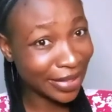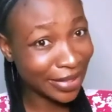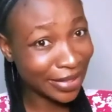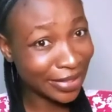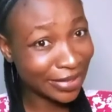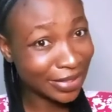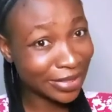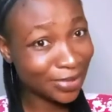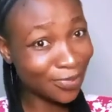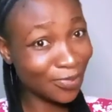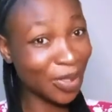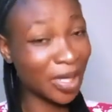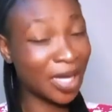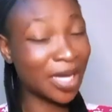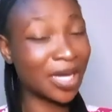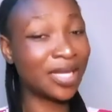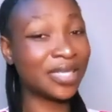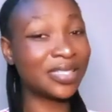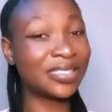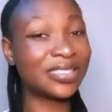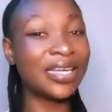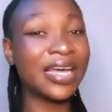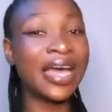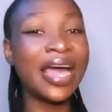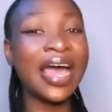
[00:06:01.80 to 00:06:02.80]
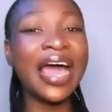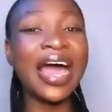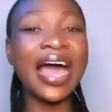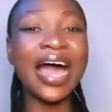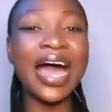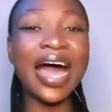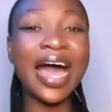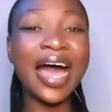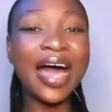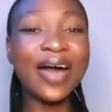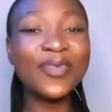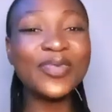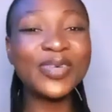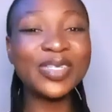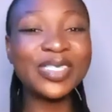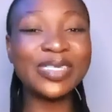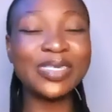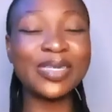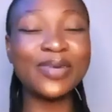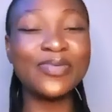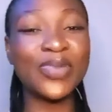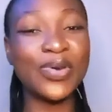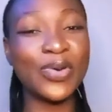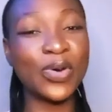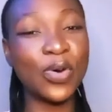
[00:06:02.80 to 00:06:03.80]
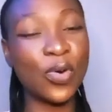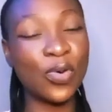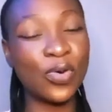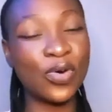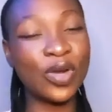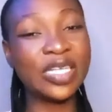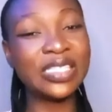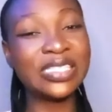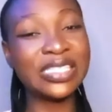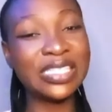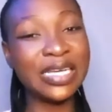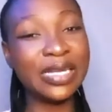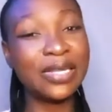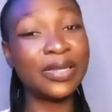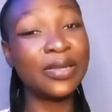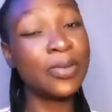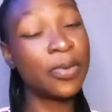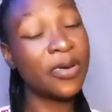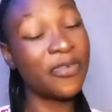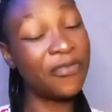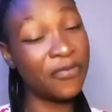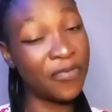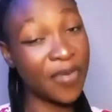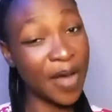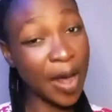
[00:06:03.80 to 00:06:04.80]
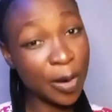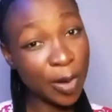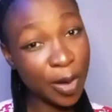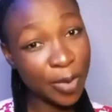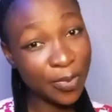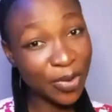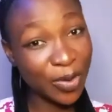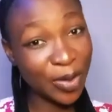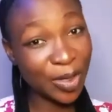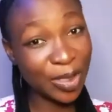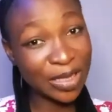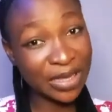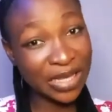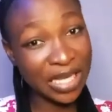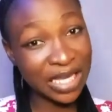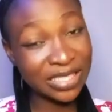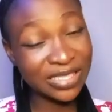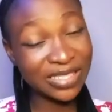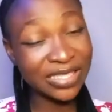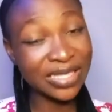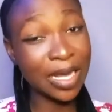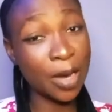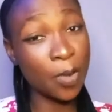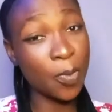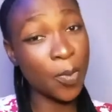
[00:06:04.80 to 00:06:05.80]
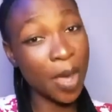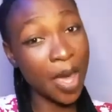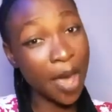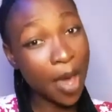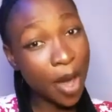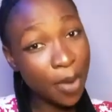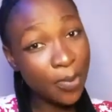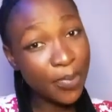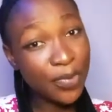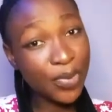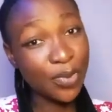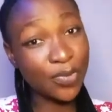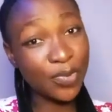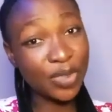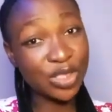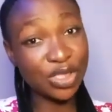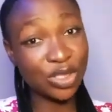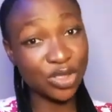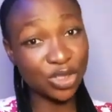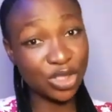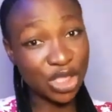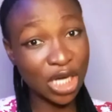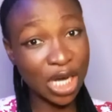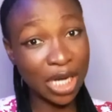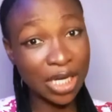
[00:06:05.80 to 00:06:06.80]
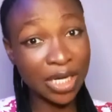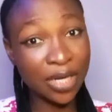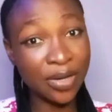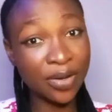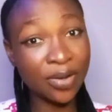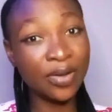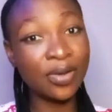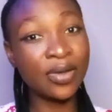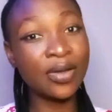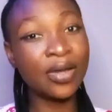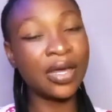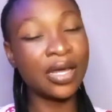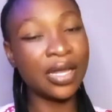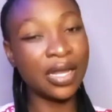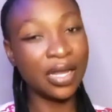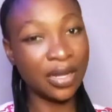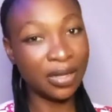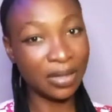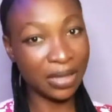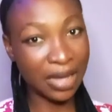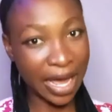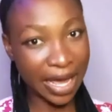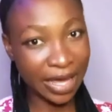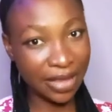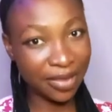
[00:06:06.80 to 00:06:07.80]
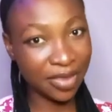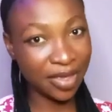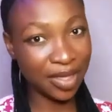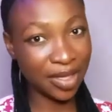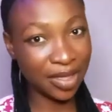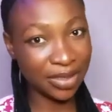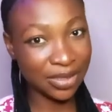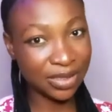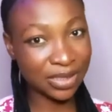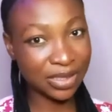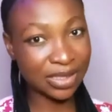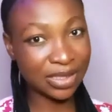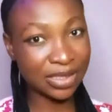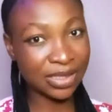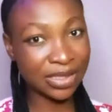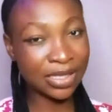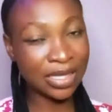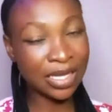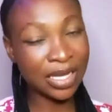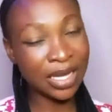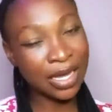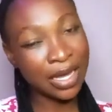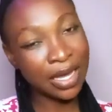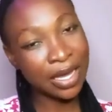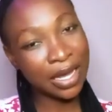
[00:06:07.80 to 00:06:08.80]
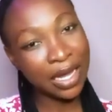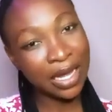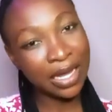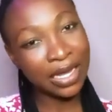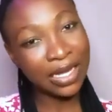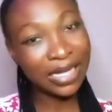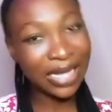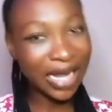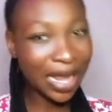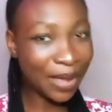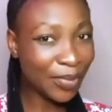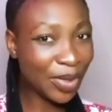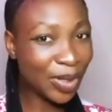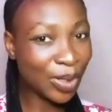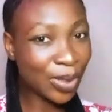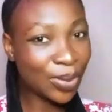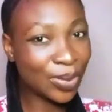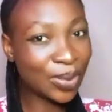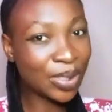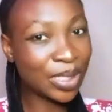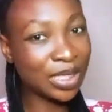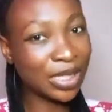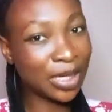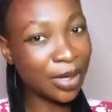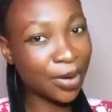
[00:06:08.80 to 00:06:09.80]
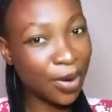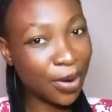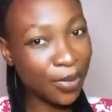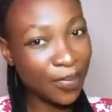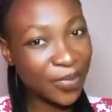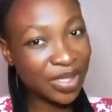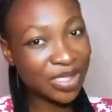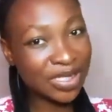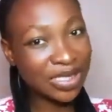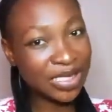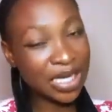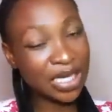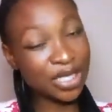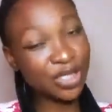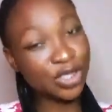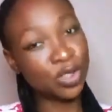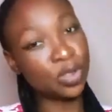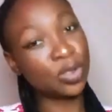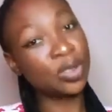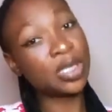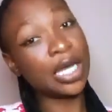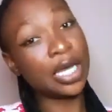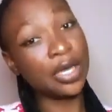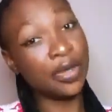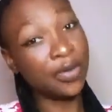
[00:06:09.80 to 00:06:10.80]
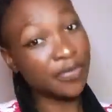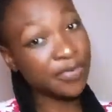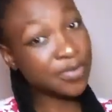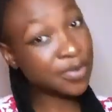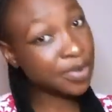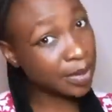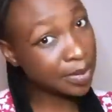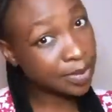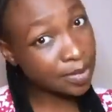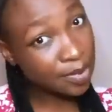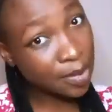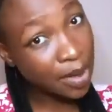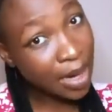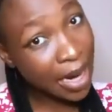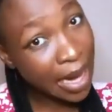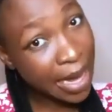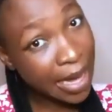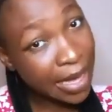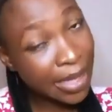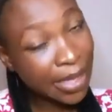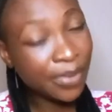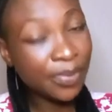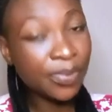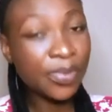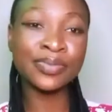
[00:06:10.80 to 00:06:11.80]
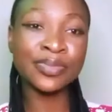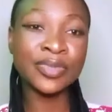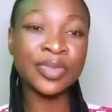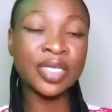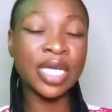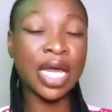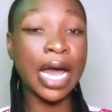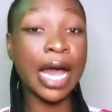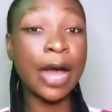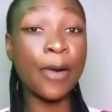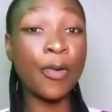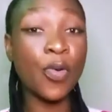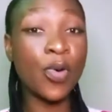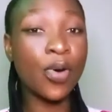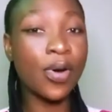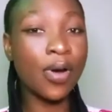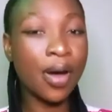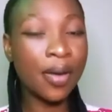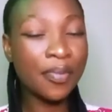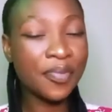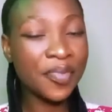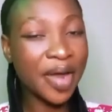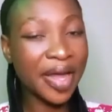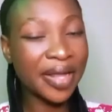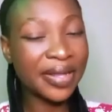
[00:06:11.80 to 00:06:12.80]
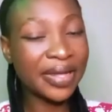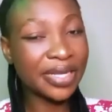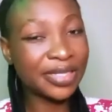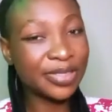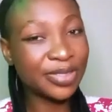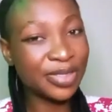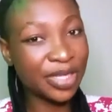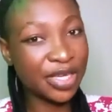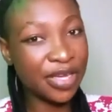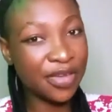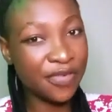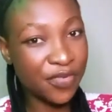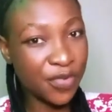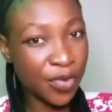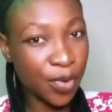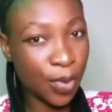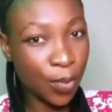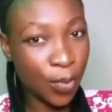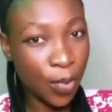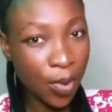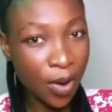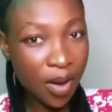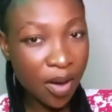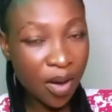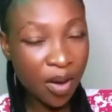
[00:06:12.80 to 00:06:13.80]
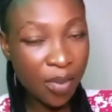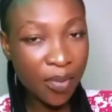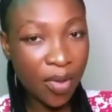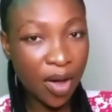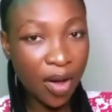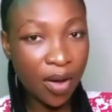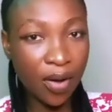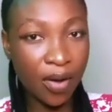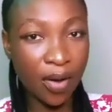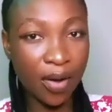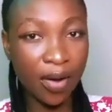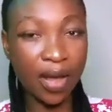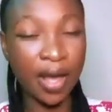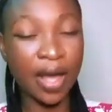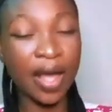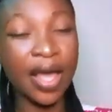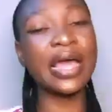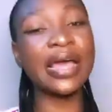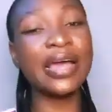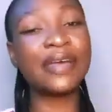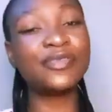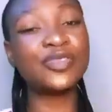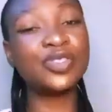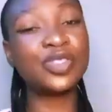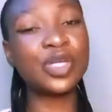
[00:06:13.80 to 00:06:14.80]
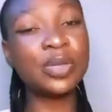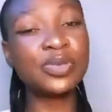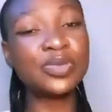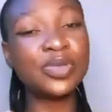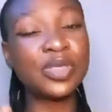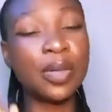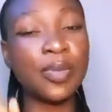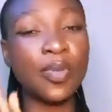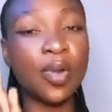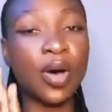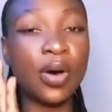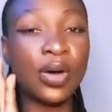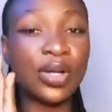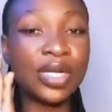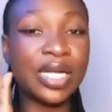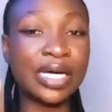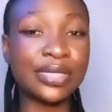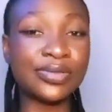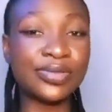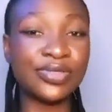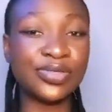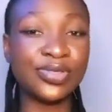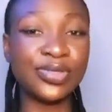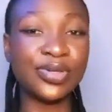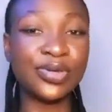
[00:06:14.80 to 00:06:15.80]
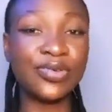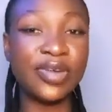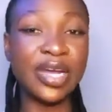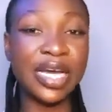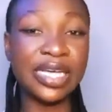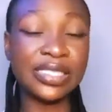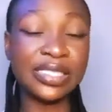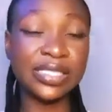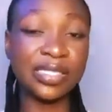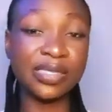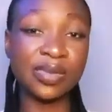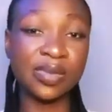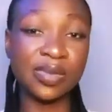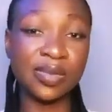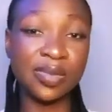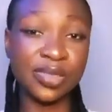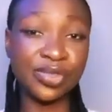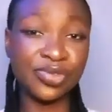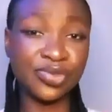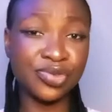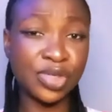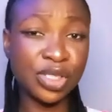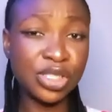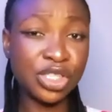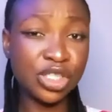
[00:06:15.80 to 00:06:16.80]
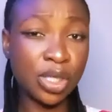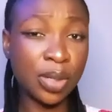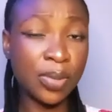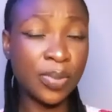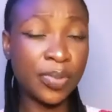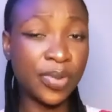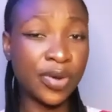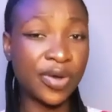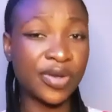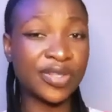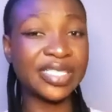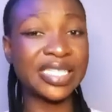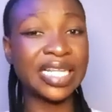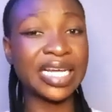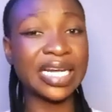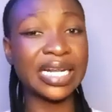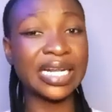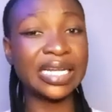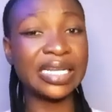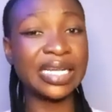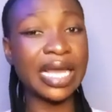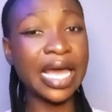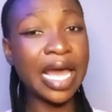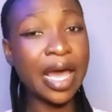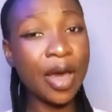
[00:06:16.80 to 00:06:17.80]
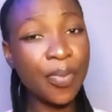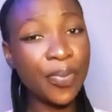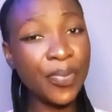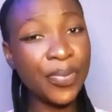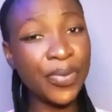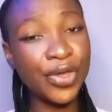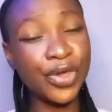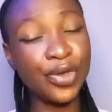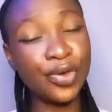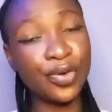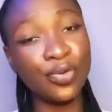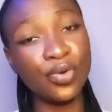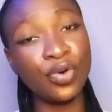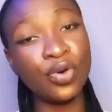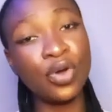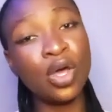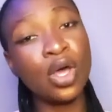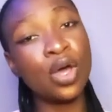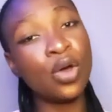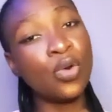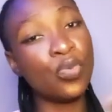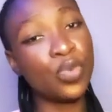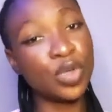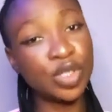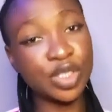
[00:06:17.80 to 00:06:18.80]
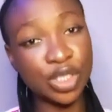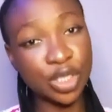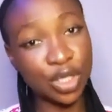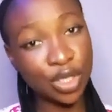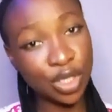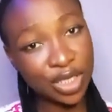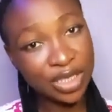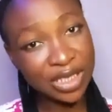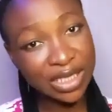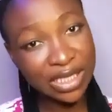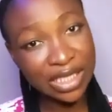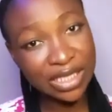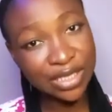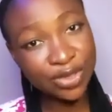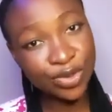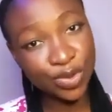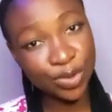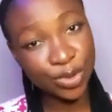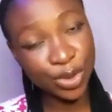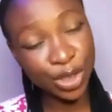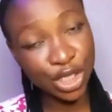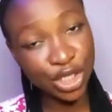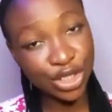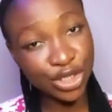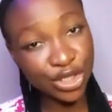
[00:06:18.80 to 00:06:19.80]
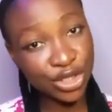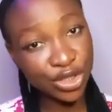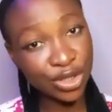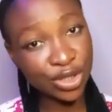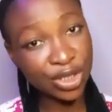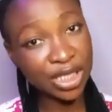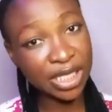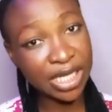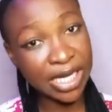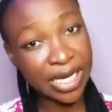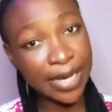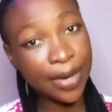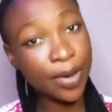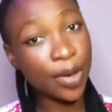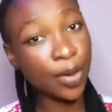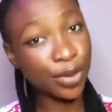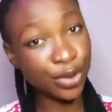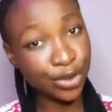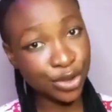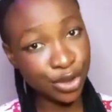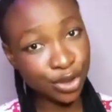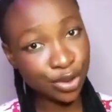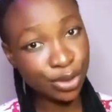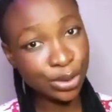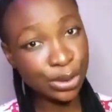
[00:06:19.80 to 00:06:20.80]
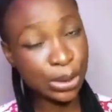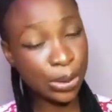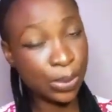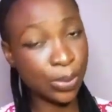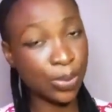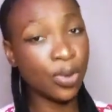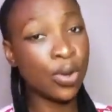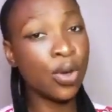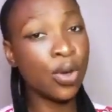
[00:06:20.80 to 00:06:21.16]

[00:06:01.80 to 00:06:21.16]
this, because I will still be creating valuable content that will help you with your channel like this. Let me know in the comment section that you've subscribed. I will come right there to give you a welcome hug. I have dropped some other tutorials in the description box that can help you with your content creation here on YouTube.